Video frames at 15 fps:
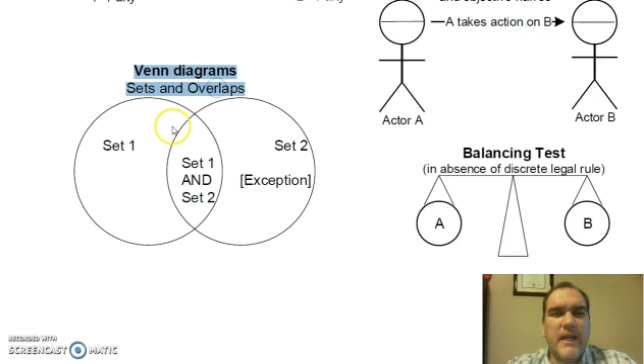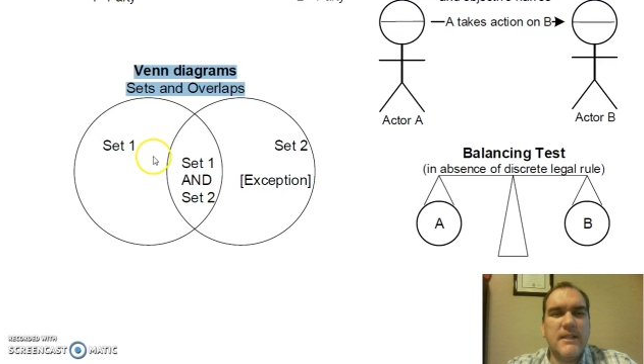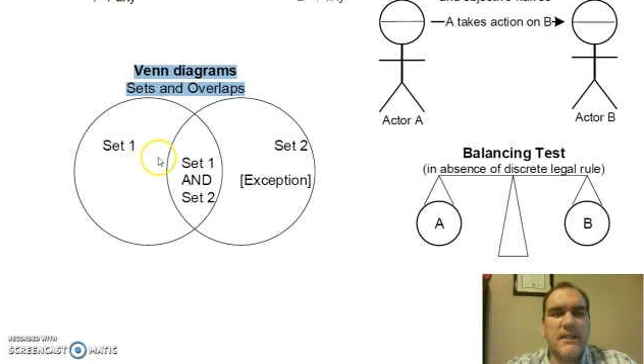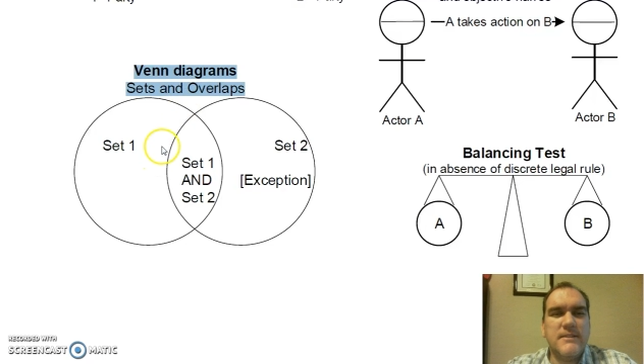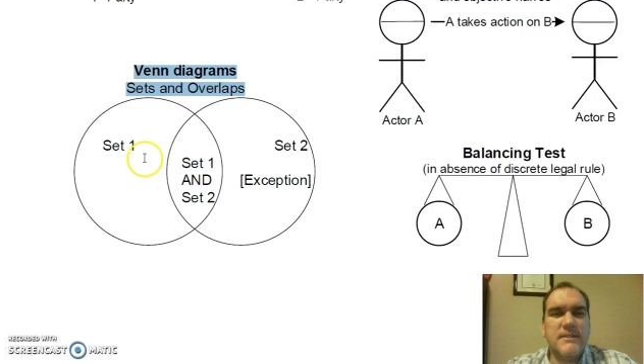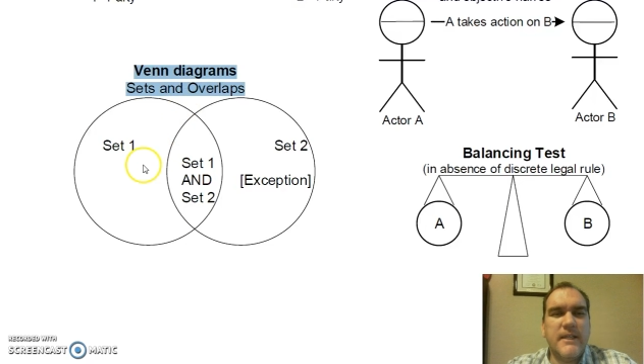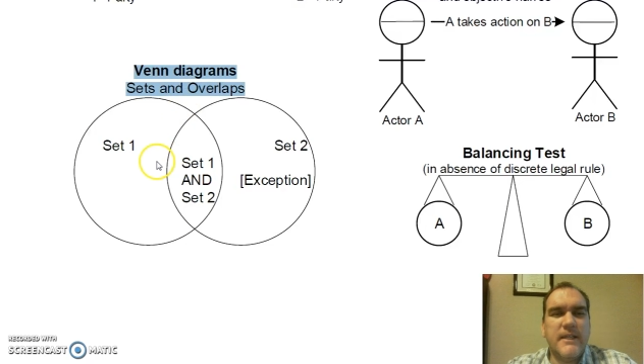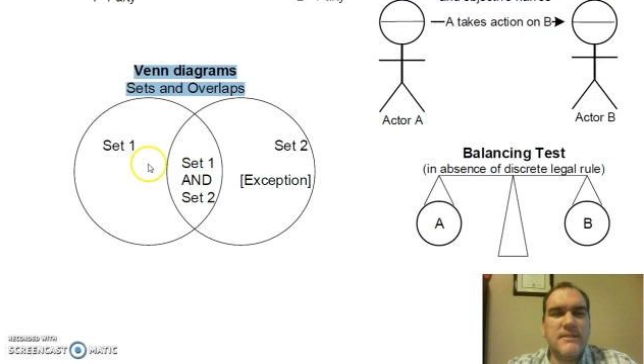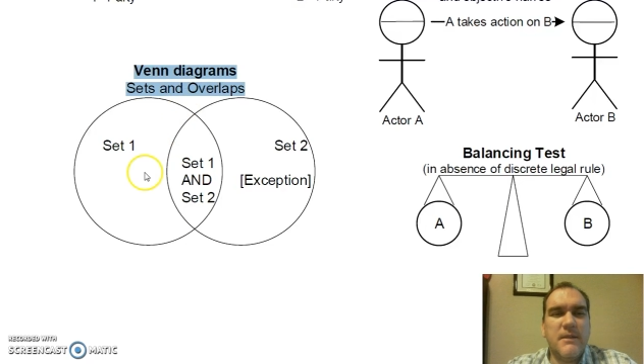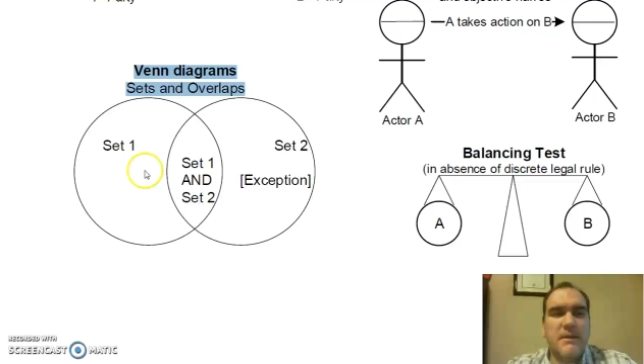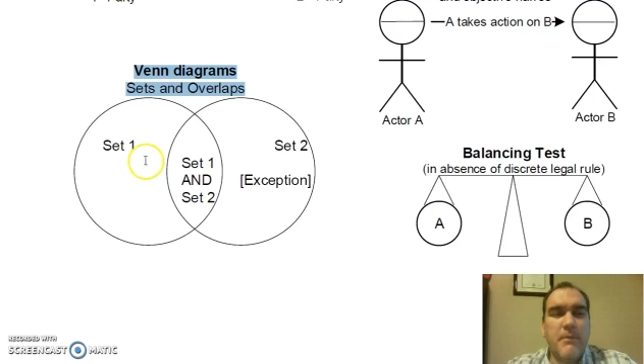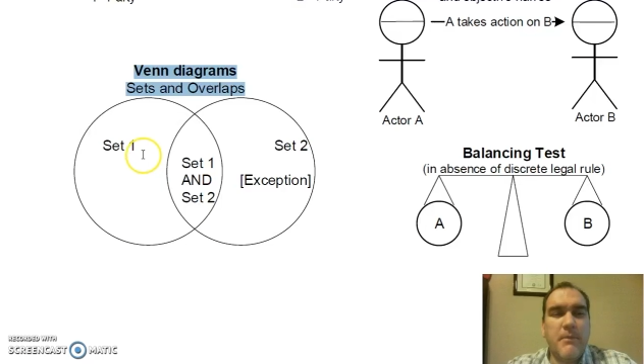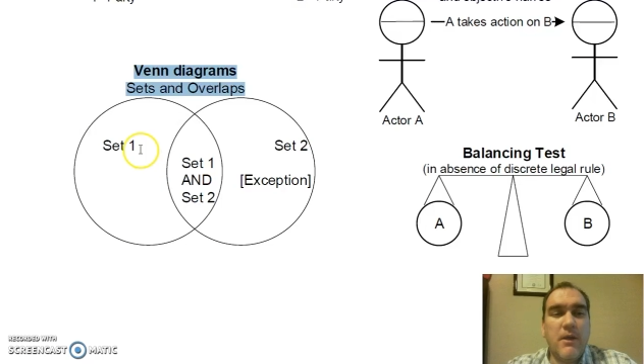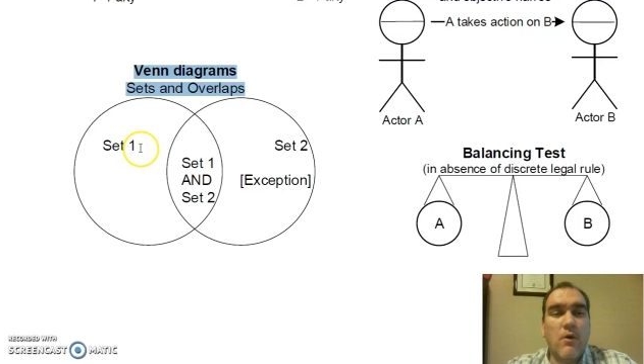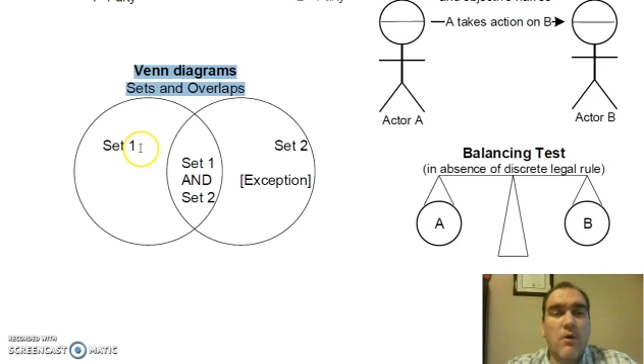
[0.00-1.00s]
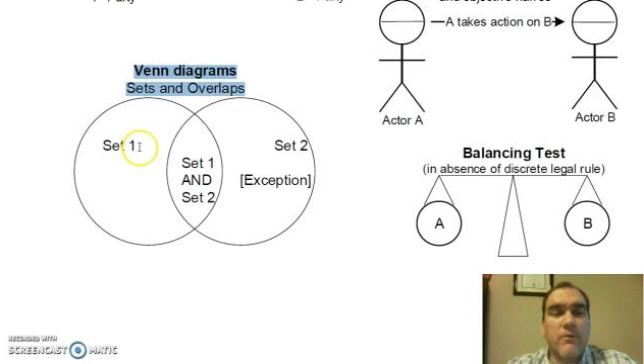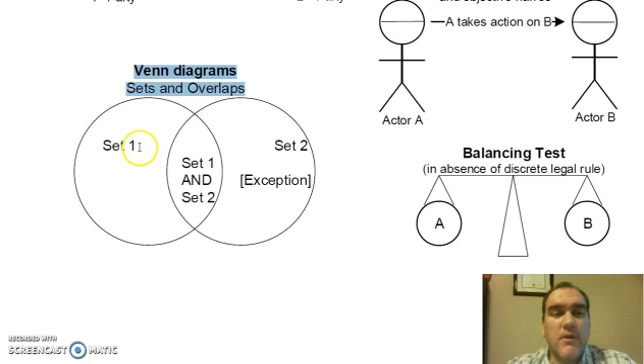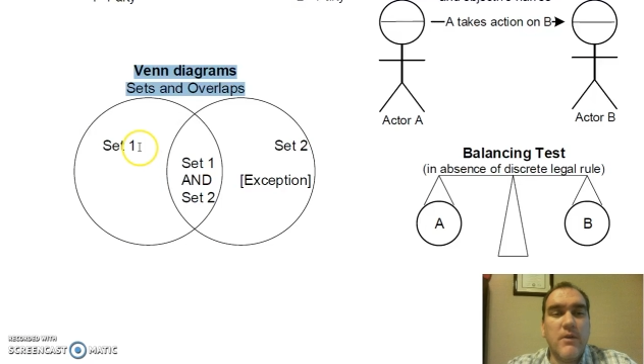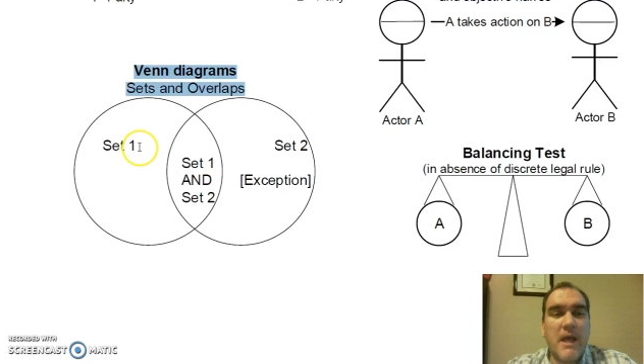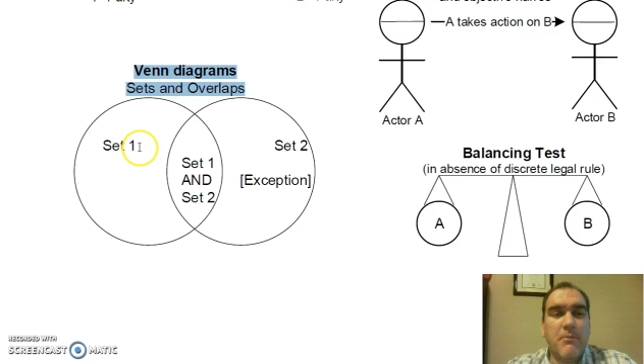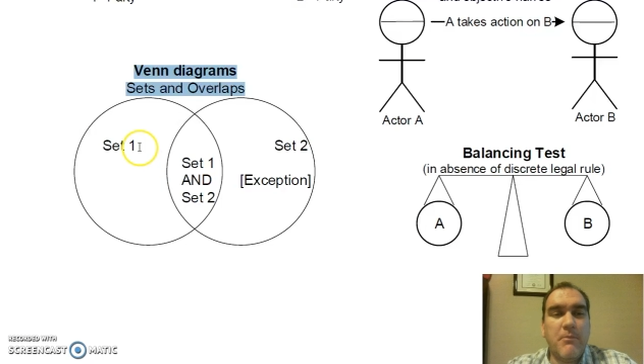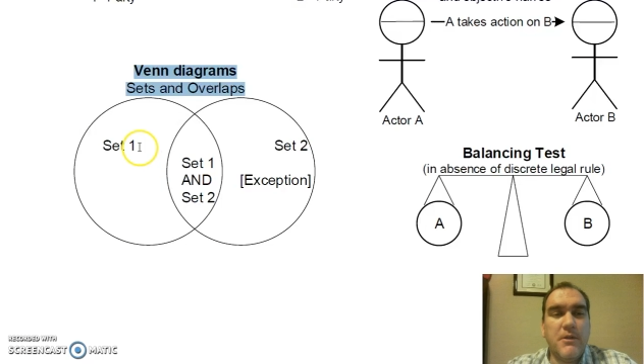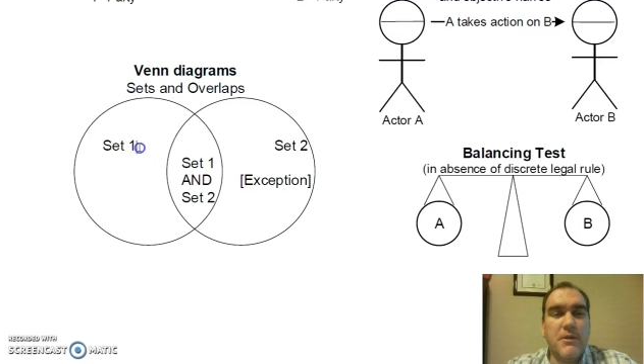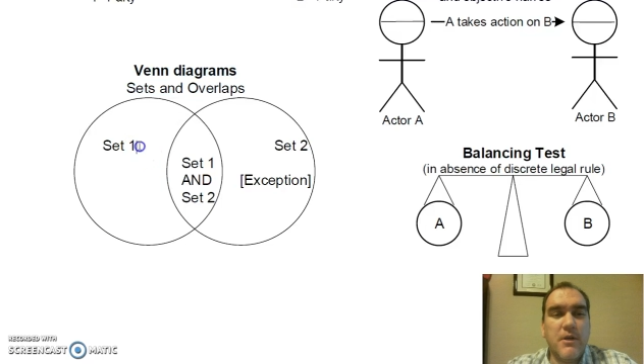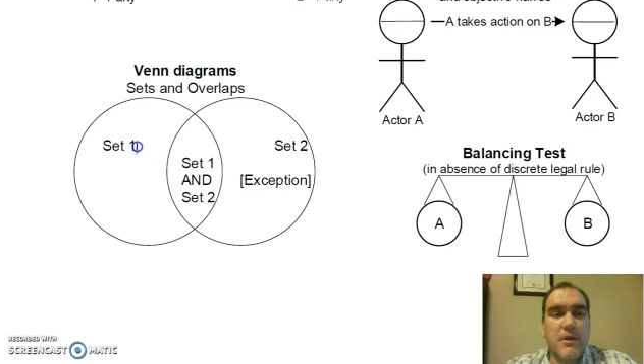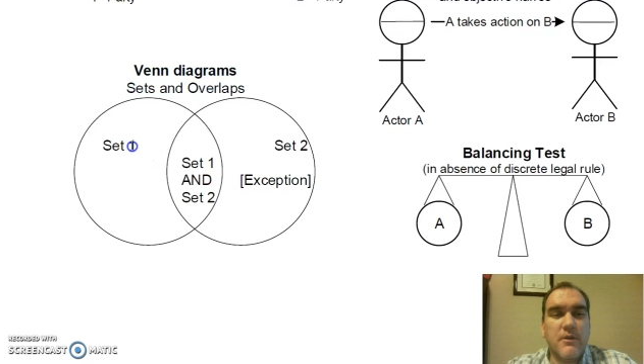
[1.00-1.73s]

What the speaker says: sets that may overlap each other.